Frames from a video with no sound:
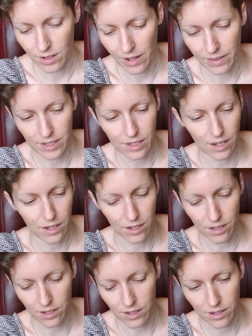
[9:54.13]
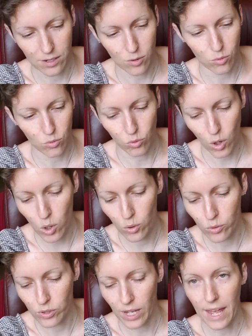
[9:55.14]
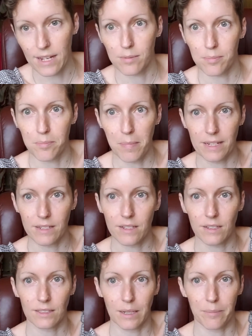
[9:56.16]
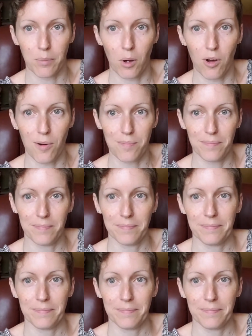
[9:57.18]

And this is Rose and Mint Lip Balm.